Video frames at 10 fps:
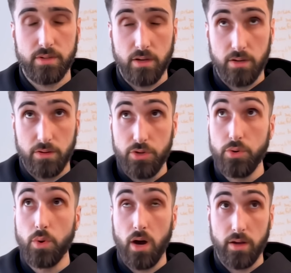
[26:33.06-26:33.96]
a
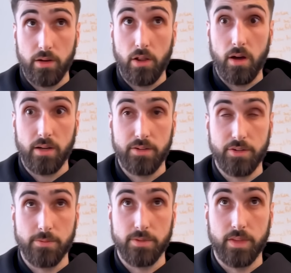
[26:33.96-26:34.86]
new unlock in
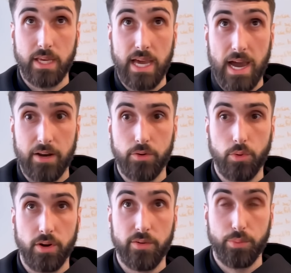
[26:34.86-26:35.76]
terms of the
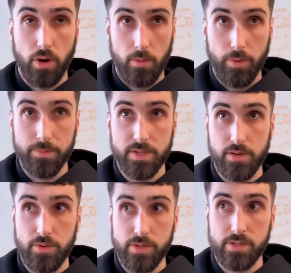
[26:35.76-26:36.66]
category of problems that
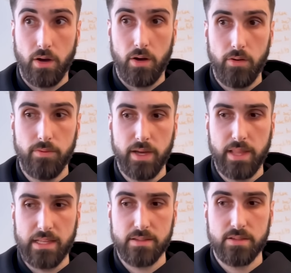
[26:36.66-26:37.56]
you can solve,
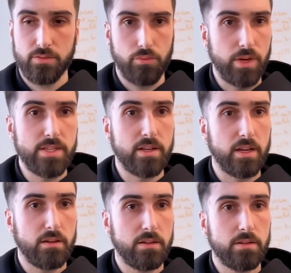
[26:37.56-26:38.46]
and that's
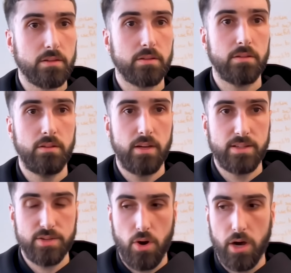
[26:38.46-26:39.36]
reasoning.
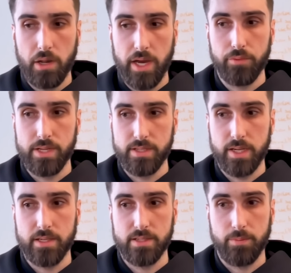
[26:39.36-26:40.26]
And so online
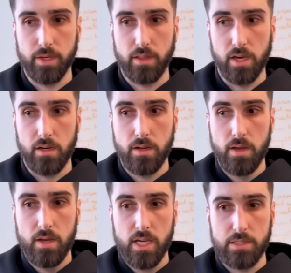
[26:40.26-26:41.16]
reasoning is something that
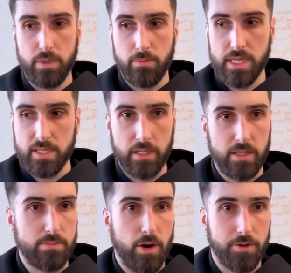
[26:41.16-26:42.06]
has been missing.
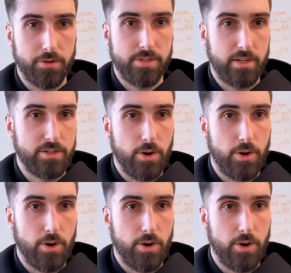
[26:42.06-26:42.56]
These models, they